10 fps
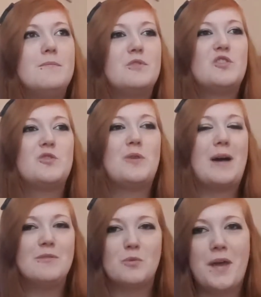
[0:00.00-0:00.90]
so I
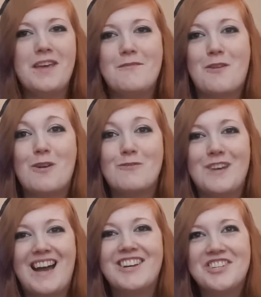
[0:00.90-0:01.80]
was waiting for her
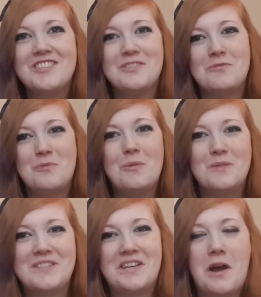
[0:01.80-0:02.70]
reactions of what
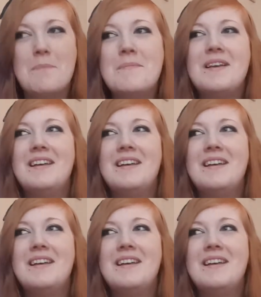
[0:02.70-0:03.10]
was to come,